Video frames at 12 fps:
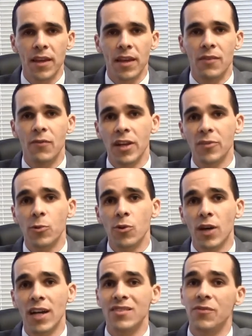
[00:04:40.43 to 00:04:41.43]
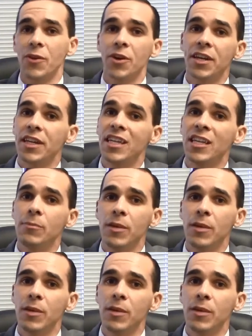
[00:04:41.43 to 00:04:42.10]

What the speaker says: advanced parole has a very key